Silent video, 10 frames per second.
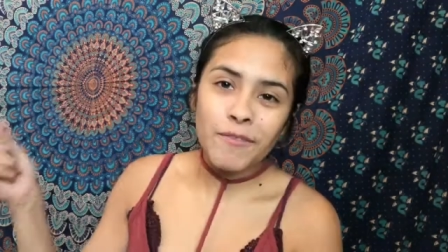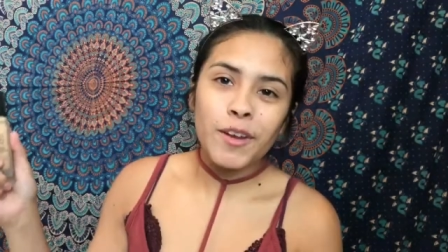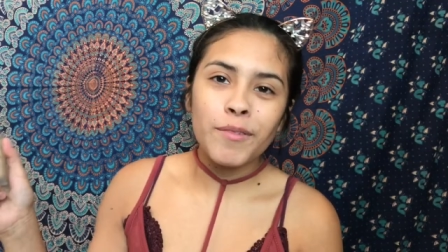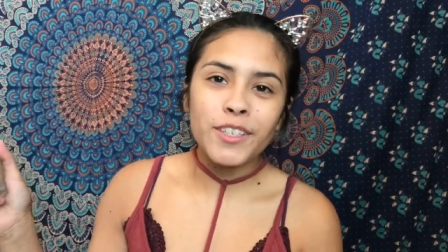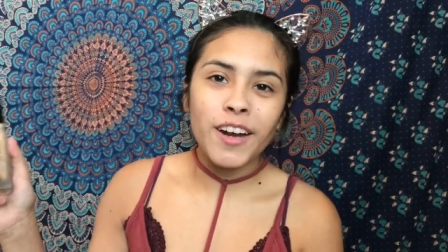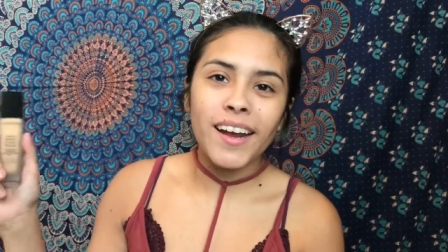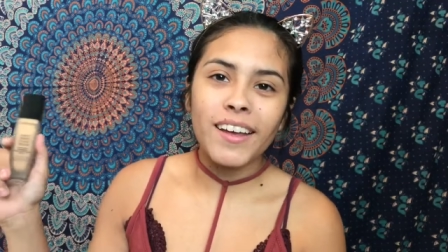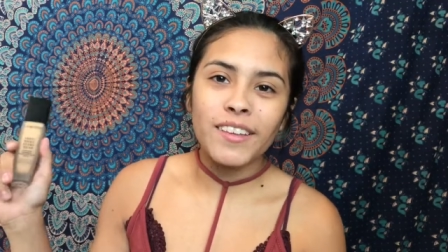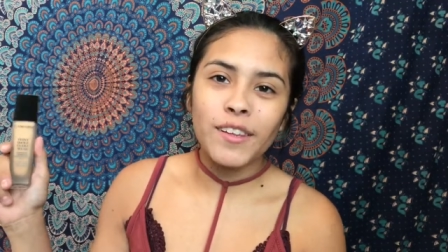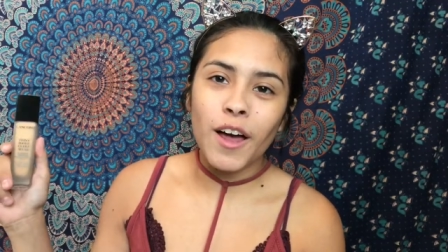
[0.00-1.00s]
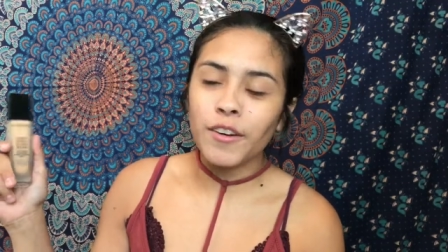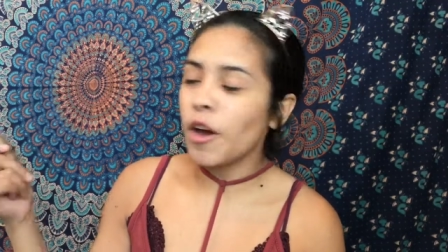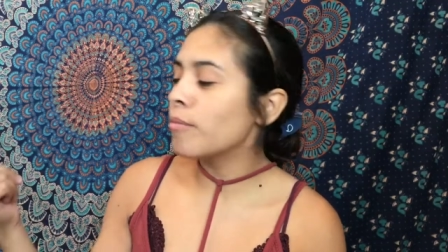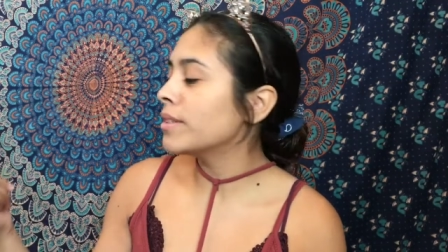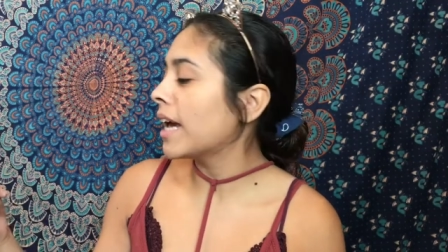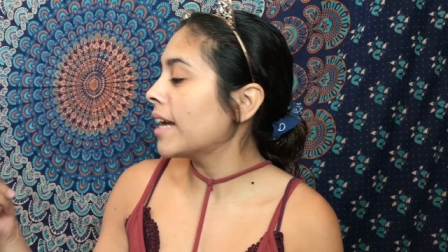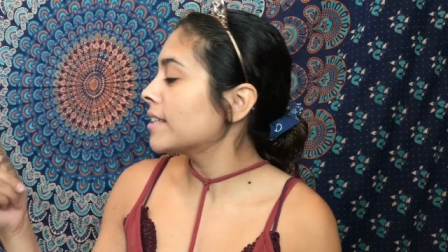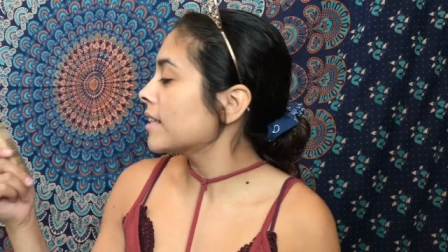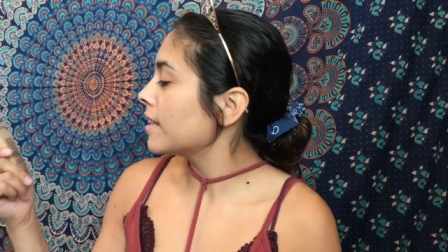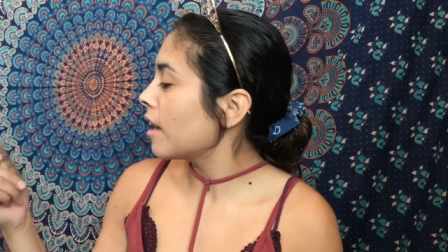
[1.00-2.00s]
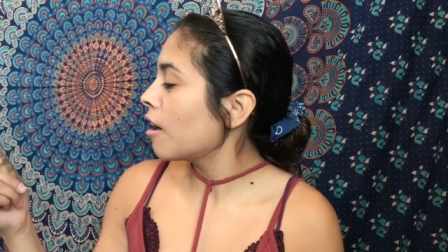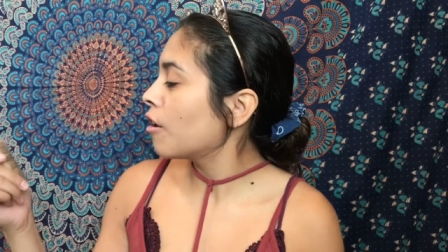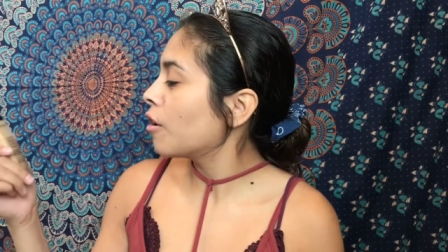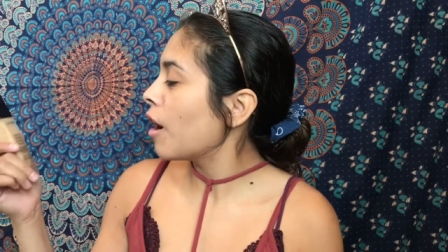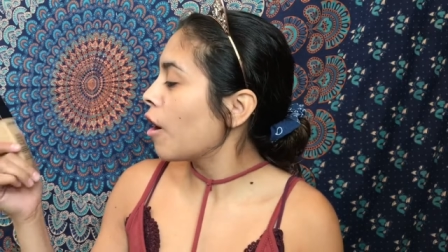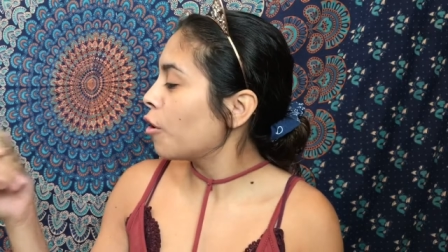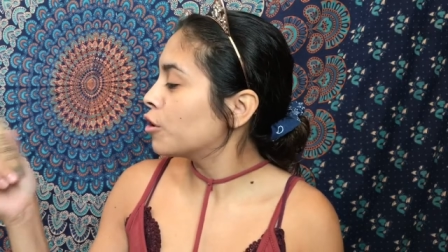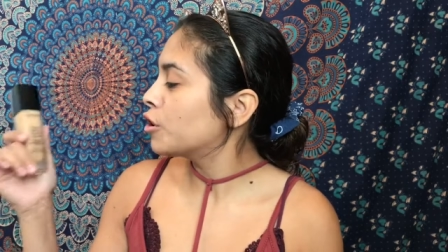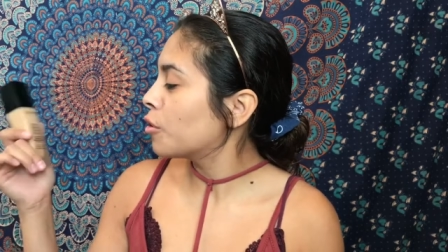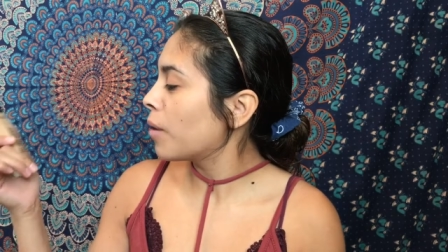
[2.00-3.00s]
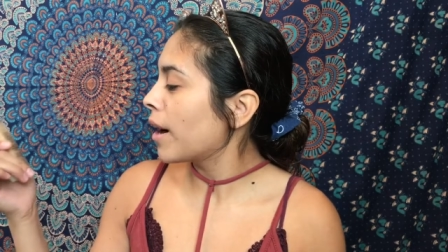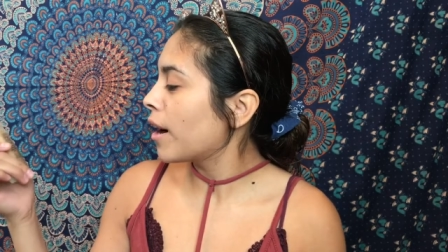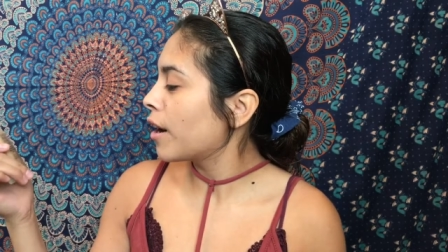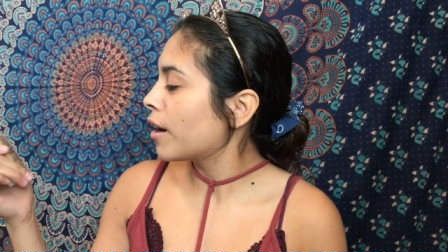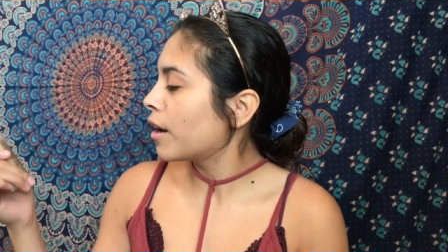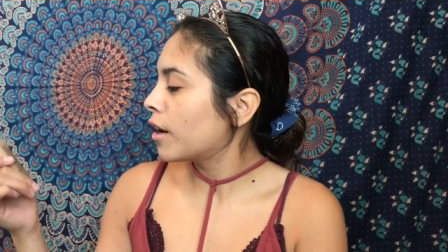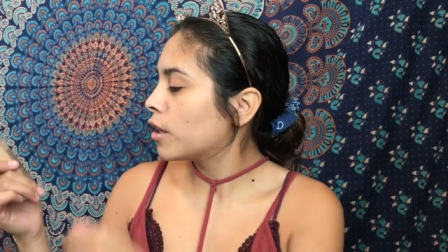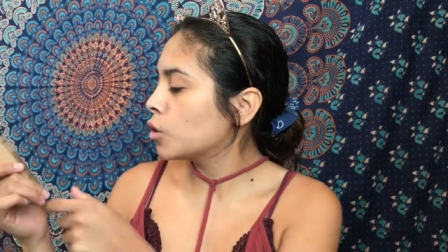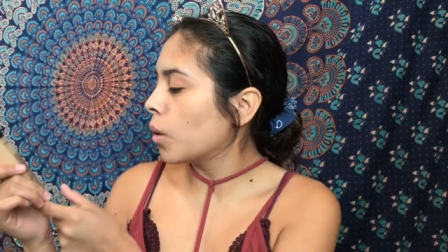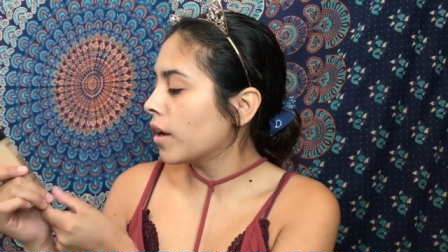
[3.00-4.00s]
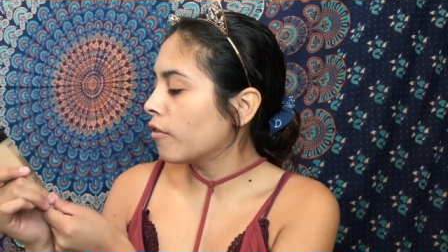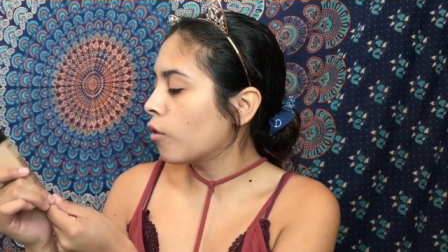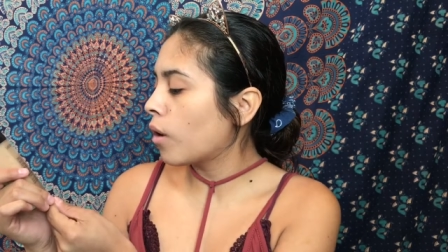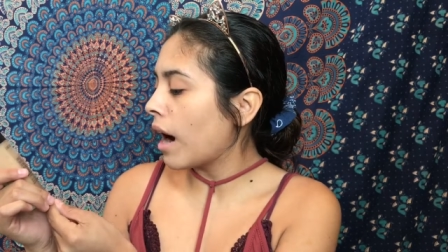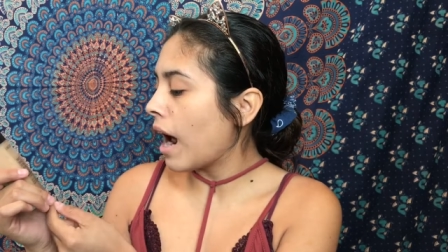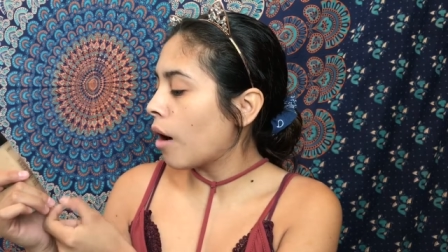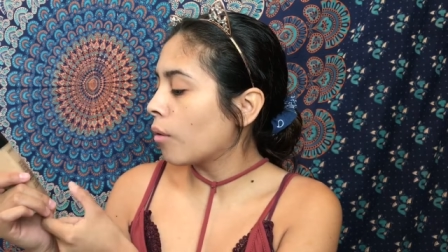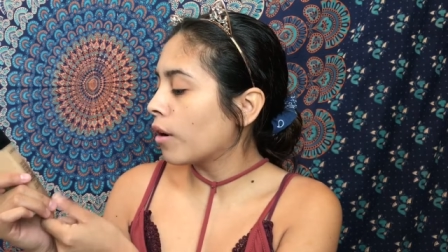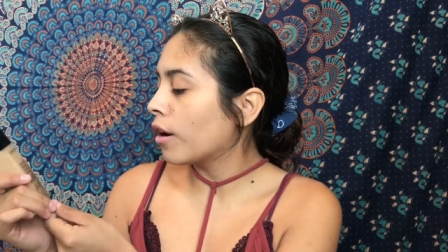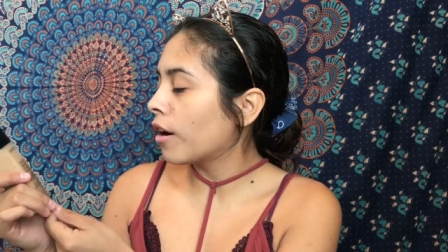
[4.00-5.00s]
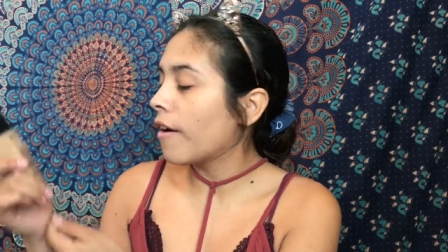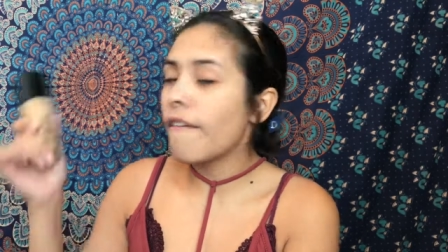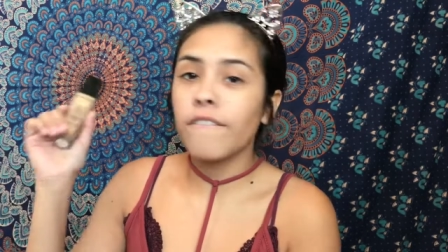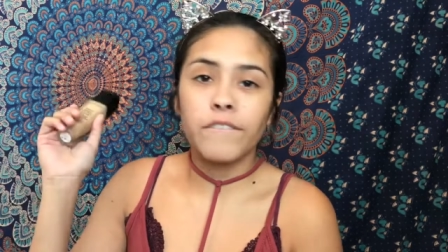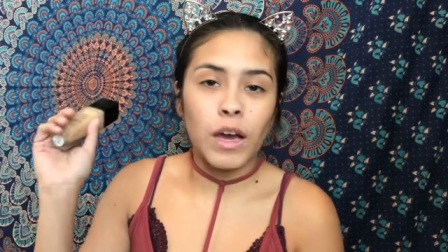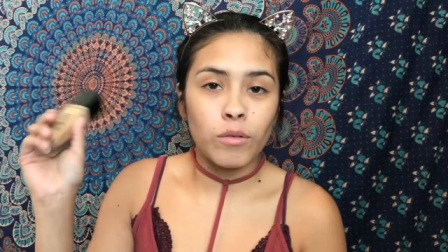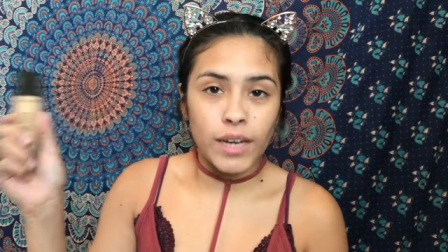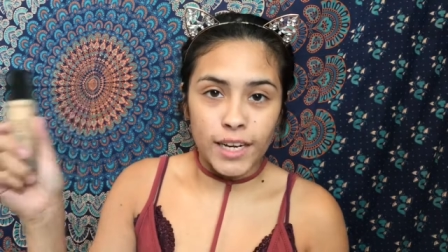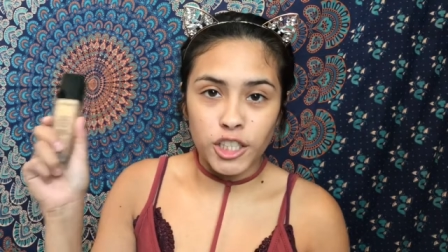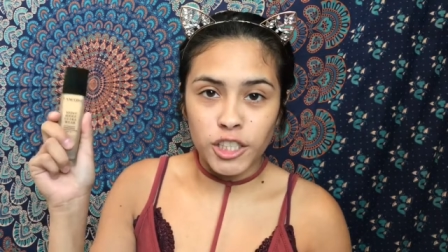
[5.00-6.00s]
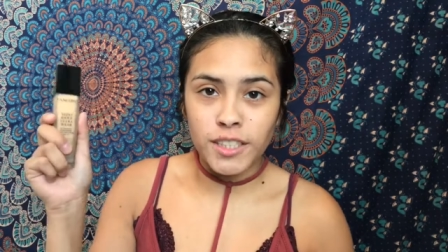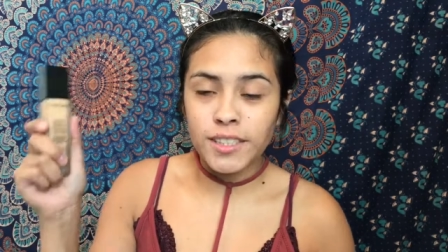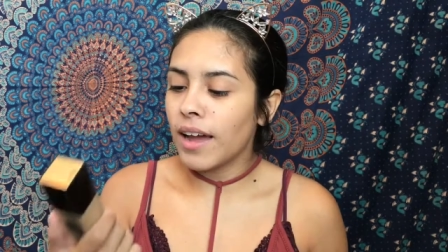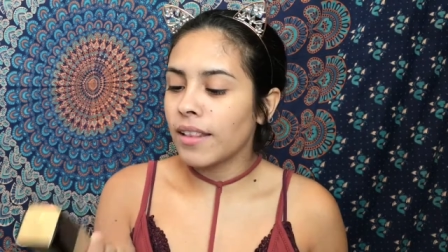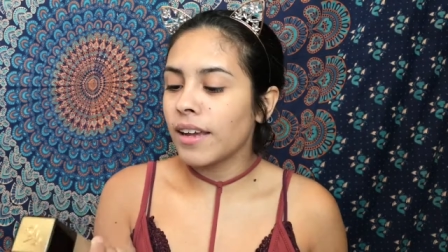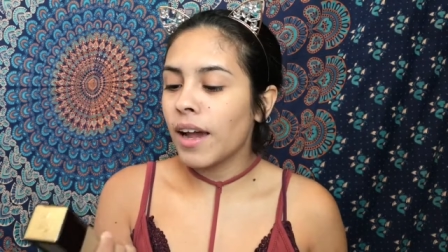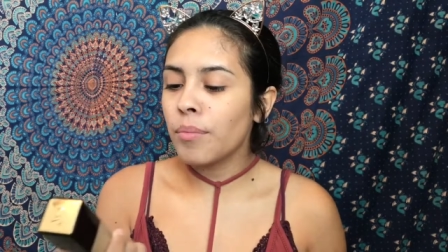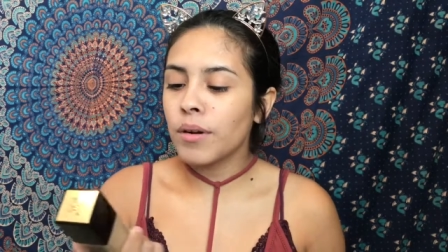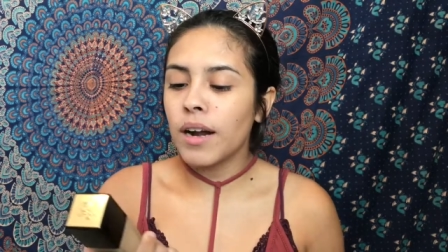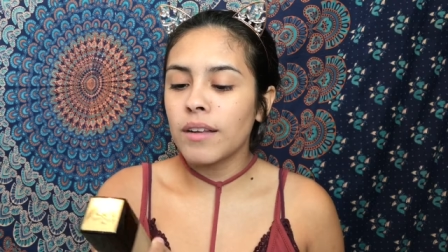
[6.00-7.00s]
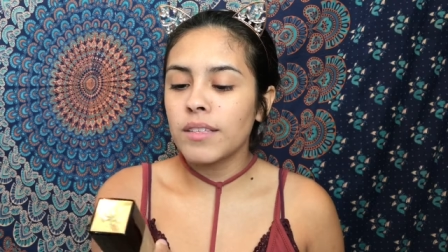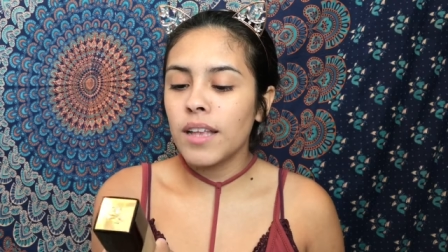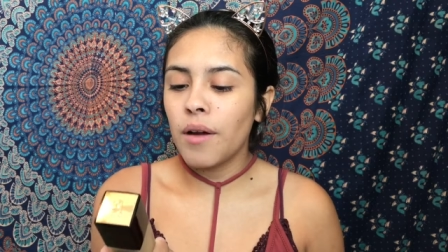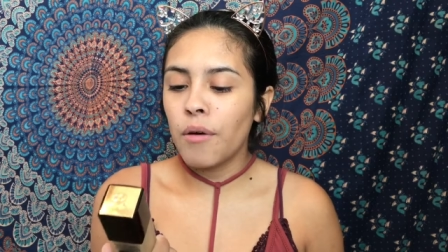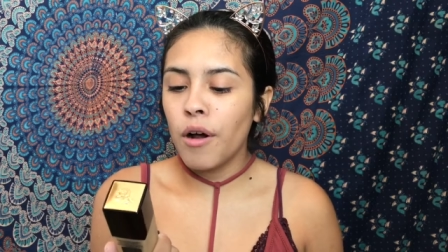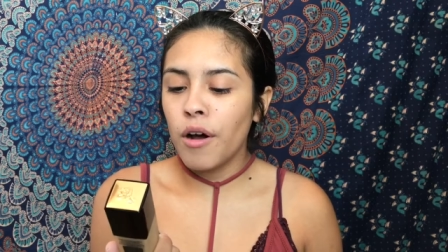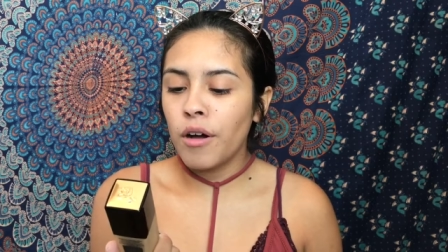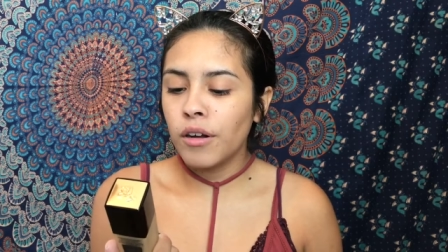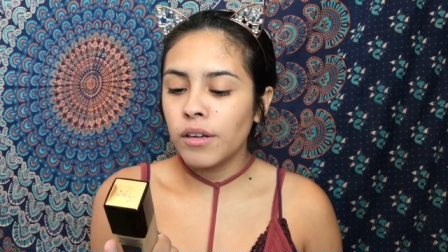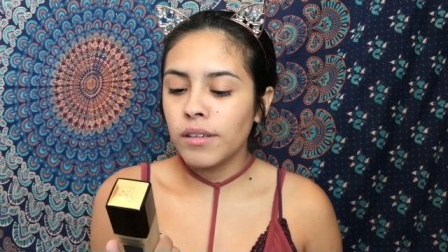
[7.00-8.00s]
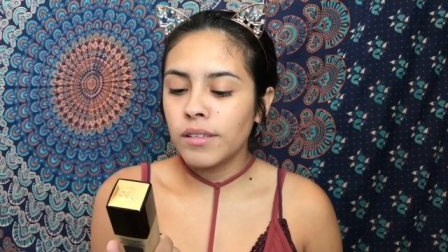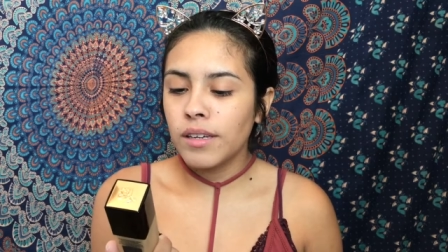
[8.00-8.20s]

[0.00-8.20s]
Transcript: I'm going to be trying out the Lancome Teint Idole Ultra Wear 24-Hour Foundation. I think I pronounced that wrong.